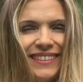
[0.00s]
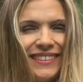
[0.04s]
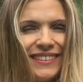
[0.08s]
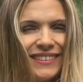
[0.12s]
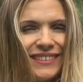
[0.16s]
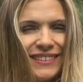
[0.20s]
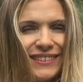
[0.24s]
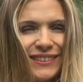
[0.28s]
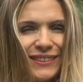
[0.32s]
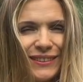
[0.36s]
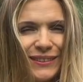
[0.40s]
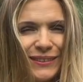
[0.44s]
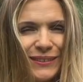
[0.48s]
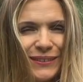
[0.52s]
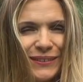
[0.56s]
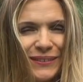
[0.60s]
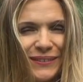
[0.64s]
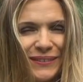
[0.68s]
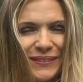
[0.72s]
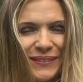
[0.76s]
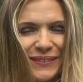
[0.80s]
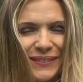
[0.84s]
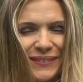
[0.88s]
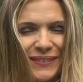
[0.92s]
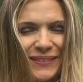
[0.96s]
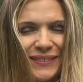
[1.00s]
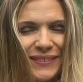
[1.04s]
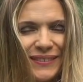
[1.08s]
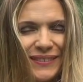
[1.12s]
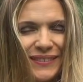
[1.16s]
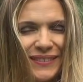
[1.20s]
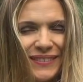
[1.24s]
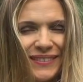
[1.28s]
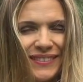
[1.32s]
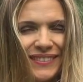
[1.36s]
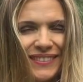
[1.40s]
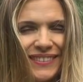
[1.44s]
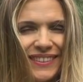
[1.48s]
So,
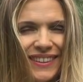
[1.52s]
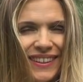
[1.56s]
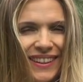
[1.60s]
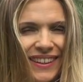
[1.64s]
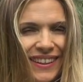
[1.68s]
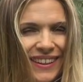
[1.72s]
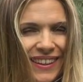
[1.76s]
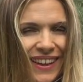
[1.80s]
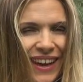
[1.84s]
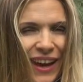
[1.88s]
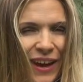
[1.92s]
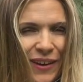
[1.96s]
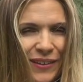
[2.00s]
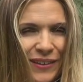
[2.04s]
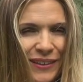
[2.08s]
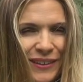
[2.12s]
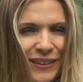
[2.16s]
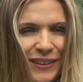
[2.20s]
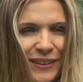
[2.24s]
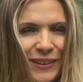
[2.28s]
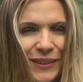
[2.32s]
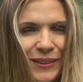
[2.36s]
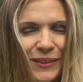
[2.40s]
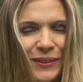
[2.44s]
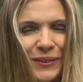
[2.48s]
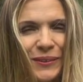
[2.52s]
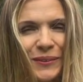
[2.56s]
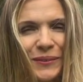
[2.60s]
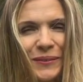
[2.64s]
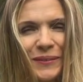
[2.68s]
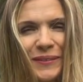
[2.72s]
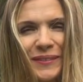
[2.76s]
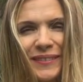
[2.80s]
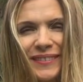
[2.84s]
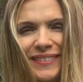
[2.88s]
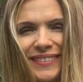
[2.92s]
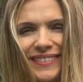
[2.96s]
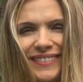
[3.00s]
how did it go?
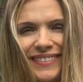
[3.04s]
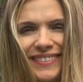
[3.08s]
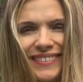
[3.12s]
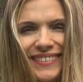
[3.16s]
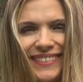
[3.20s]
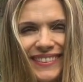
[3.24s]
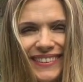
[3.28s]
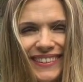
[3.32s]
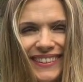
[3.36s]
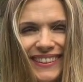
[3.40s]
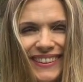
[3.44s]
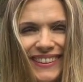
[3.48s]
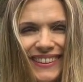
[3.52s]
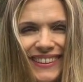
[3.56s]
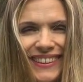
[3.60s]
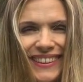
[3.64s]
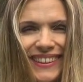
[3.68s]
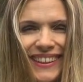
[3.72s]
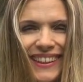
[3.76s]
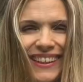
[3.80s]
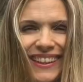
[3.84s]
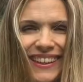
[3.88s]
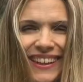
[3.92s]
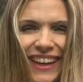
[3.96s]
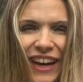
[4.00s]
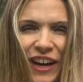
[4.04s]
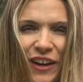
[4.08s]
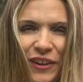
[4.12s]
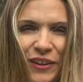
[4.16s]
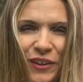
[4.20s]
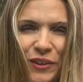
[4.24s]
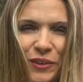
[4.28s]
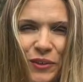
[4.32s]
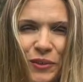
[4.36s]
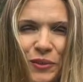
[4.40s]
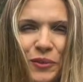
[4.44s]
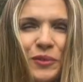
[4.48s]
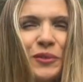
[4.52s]
How
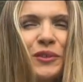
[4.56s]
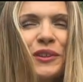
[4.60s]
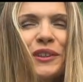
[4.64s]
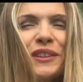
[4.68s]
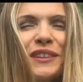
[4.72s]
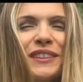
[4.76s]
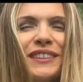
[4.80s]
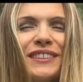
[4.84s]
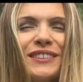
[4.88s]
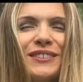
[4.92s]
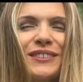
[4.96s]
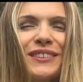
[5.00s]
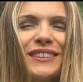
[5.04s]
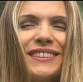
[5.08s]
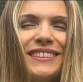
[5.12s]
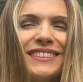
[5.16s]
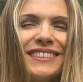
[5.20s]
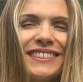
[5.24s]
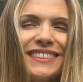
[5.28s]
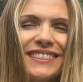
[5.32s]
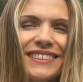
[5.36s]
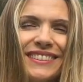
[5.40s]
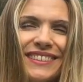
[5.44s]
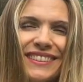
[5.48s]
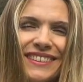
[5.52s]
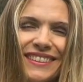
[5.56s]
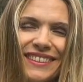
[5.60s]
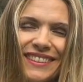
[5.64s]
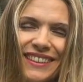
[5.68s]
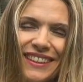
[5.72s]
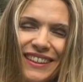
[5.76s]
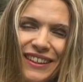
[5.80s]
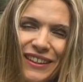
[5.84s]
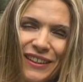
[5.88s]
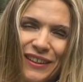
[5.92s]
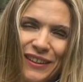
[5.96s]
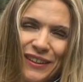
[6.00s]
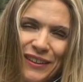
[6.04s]
did you feel the transition
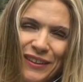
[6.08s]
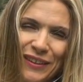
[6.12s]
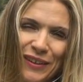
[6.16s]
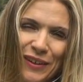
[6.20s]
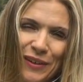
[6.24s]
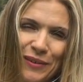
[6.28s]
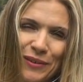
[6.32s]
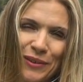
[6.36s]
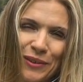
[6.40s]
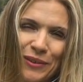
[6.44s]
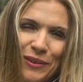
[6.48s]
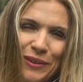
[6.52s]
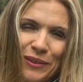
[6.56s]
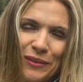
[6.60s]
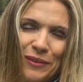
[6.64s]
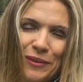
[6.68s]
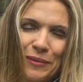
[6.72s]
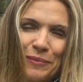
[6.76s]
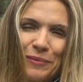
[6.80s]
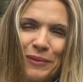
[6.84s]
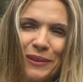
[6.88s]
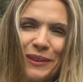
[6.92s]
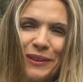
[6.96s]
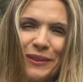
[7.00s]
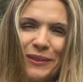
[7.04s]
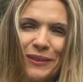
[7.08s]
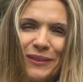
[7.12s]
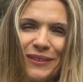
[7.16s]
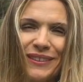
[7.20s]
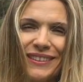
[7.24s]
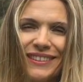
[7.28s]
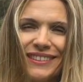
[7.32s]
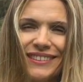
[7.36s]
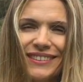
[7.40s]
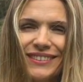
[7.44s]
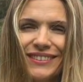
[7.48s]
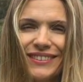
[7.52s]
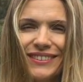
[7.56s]
of going from Leo
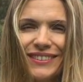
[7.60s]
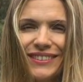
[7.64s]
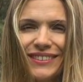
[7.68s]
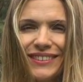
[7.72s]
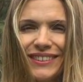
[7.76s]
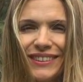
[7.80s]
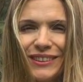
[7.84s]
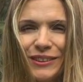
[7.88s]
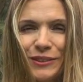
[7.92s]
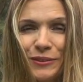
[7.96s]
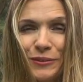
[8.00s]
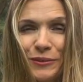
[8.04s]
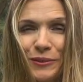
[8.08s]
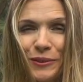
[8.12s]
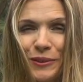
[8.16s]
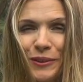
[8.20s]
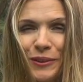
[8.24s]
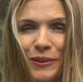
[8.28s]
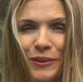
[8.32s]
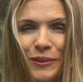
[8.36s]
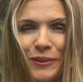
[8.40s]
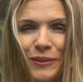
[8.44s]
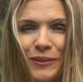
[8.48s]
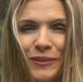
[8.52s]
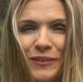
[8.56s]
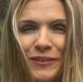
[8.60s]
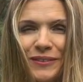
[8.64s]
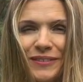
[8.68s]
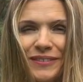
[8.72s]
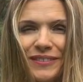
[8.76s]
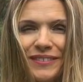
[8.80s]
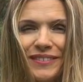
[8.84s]
into Virgo?